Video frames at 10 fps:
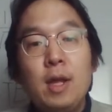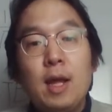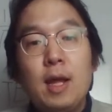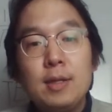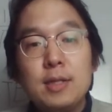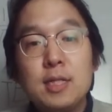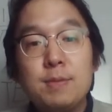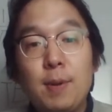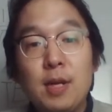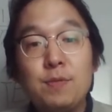
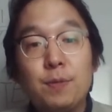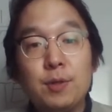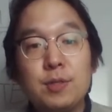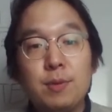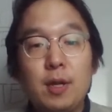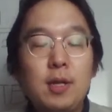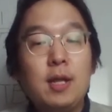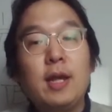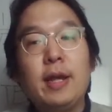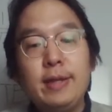Space first, right?
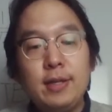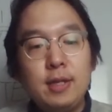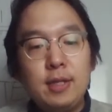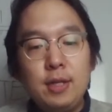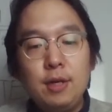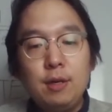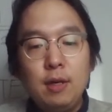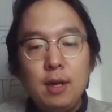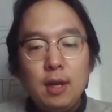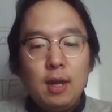And then here,
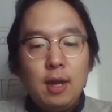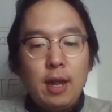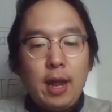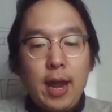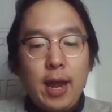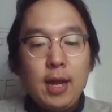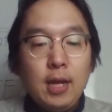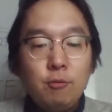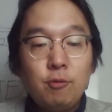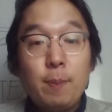a
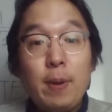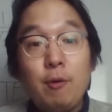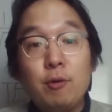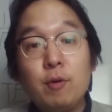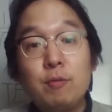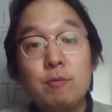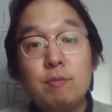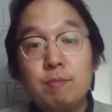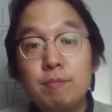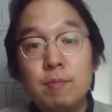to the power of
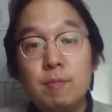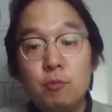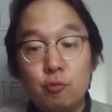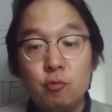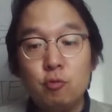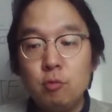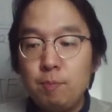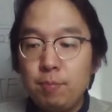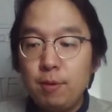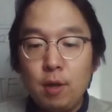2
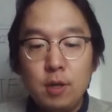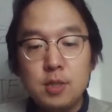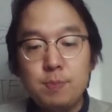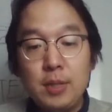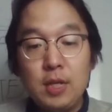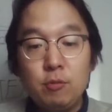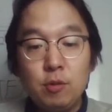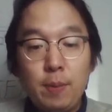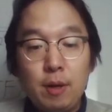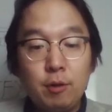plus b to the
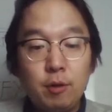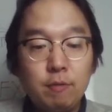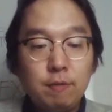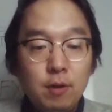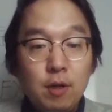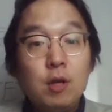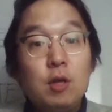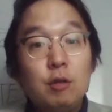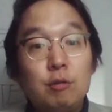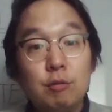power of
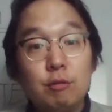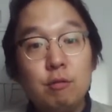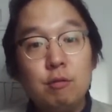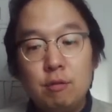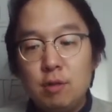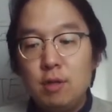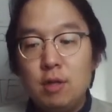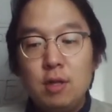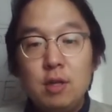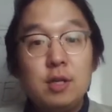2
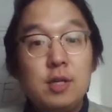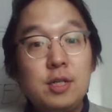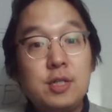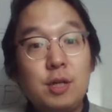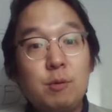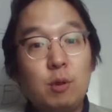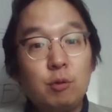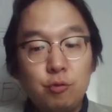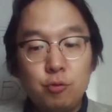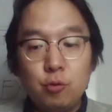is equal
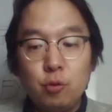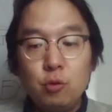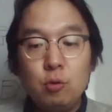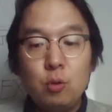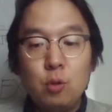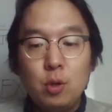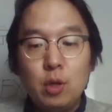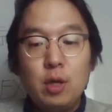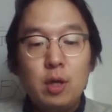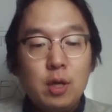to
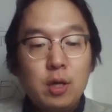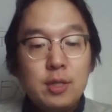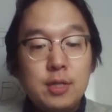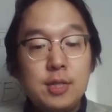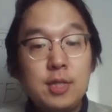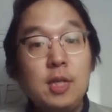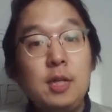c,